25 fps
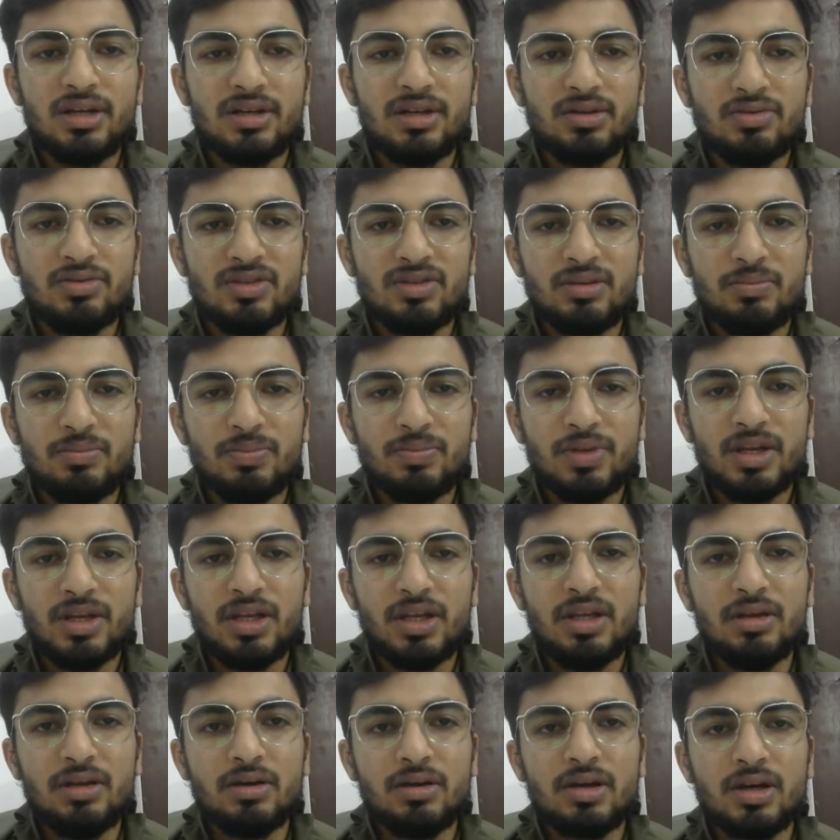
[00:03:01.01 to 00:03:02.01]
You
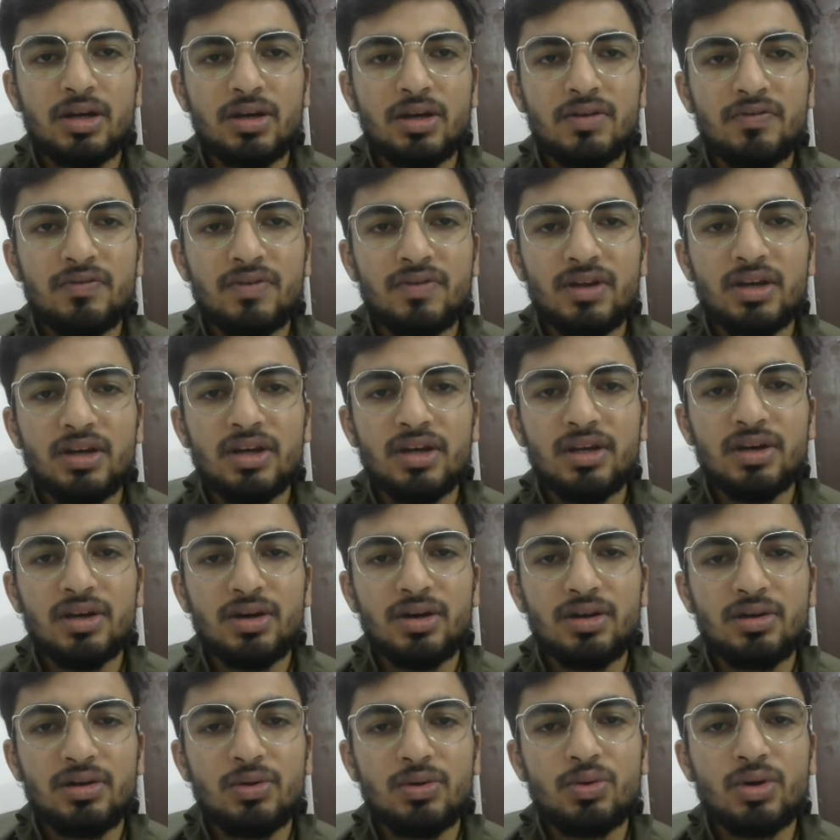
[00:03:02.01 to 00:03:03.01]
simply configure your
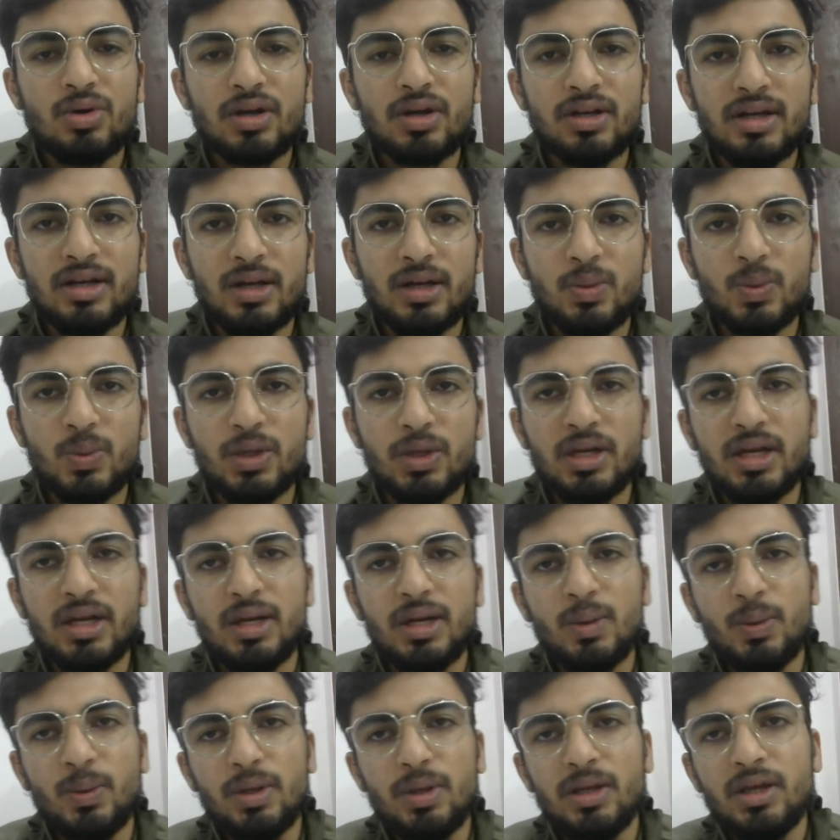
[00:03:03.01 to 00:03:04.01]
local network
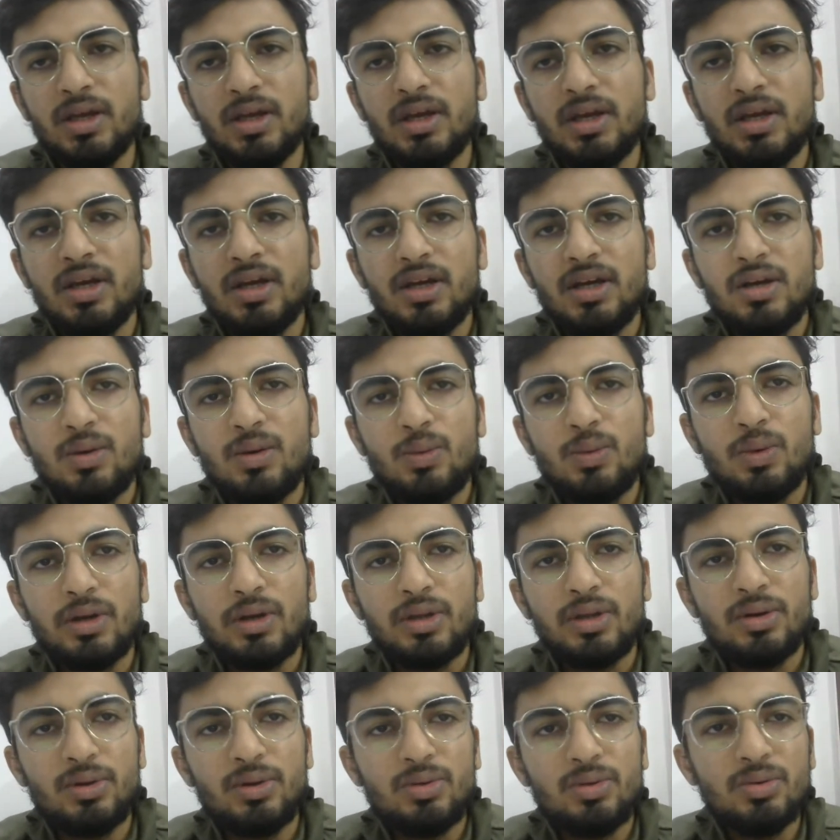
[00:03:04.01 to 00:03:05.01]
gateway.
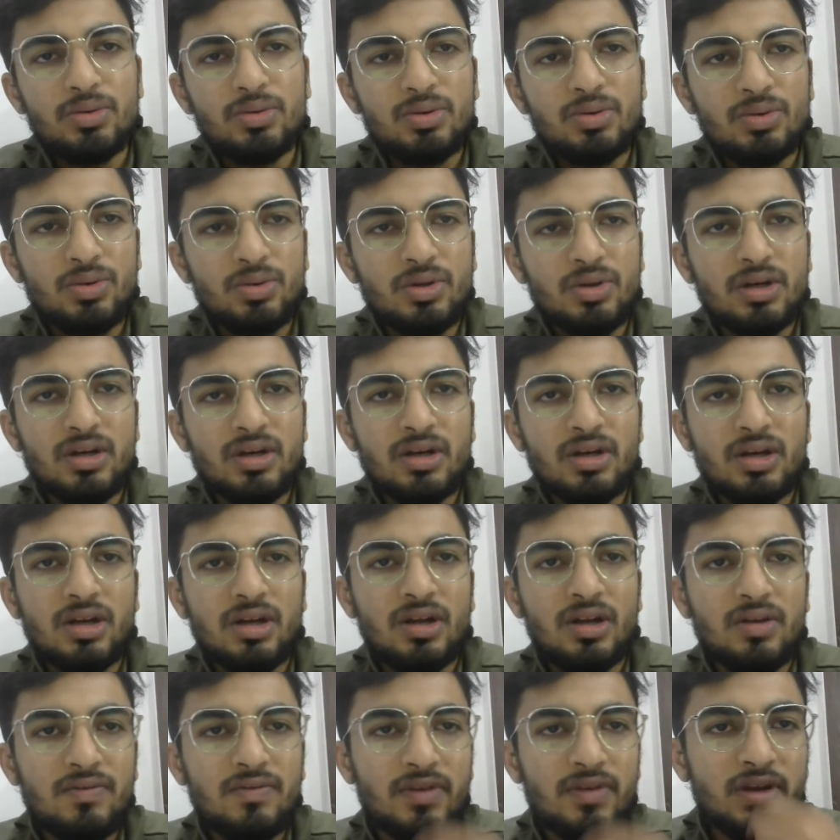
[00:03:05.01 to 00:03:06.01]
What you do, you
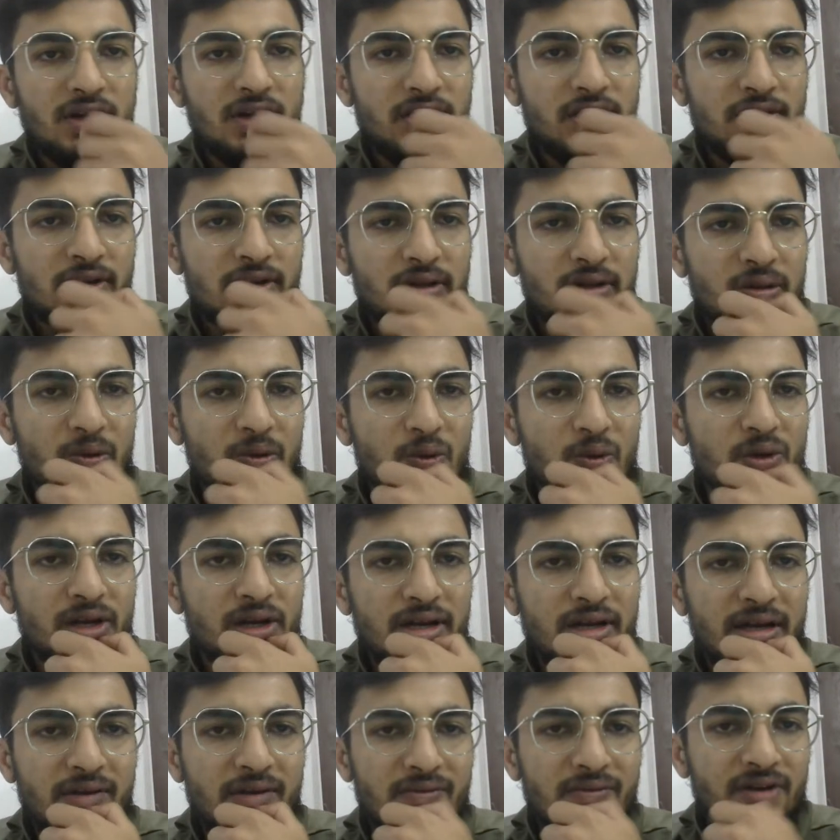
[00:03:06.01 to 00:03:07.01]
configure your local
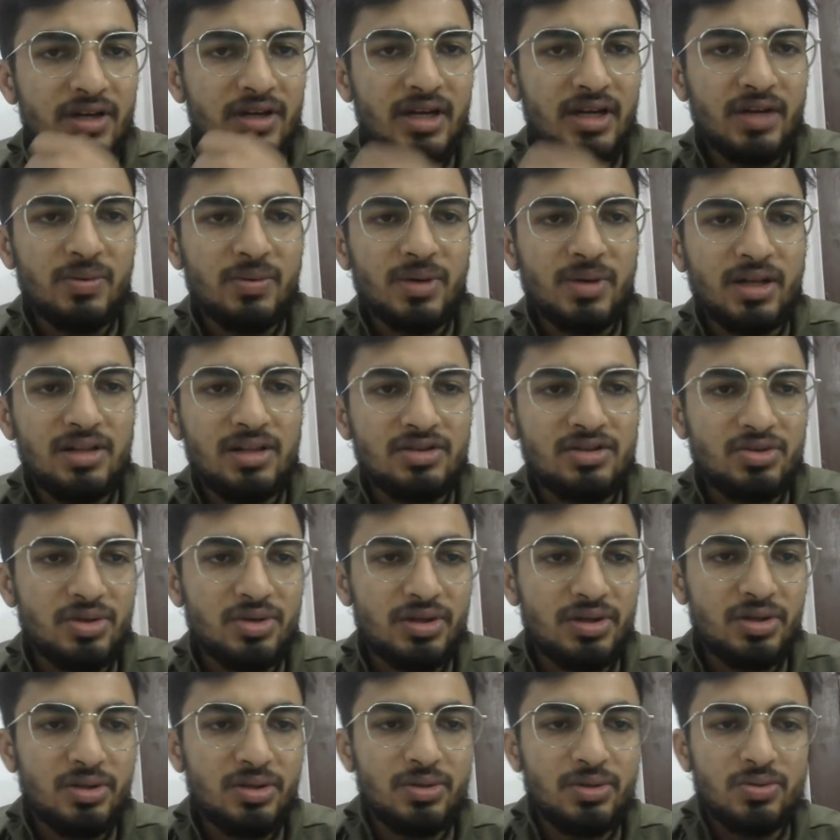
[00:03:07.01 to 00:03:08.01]
network gateway. I'll show
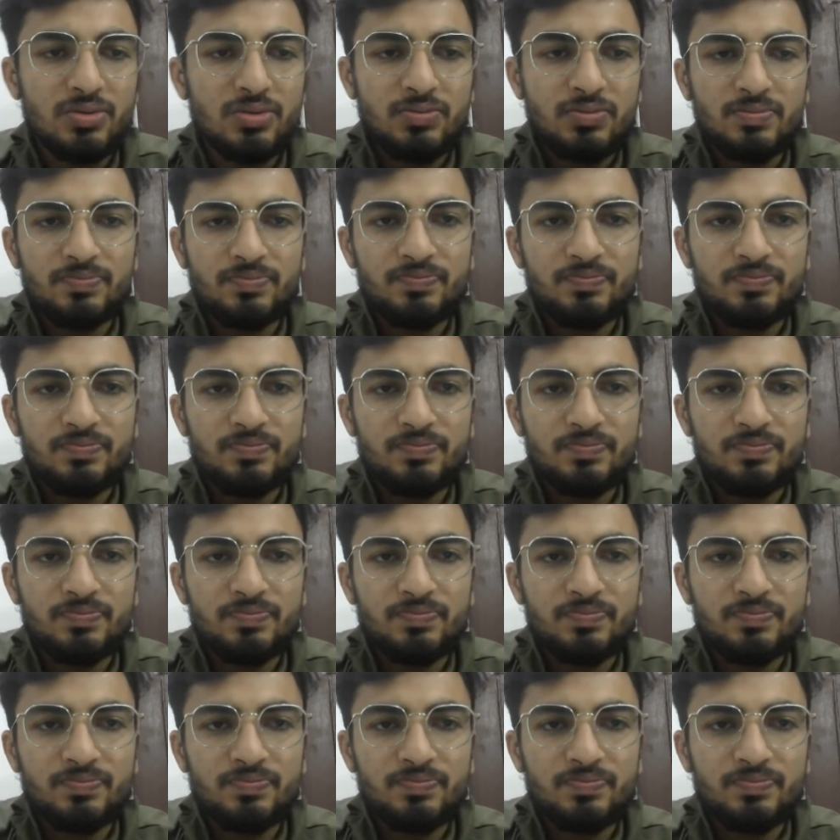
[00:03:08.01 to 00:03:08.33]
it to you.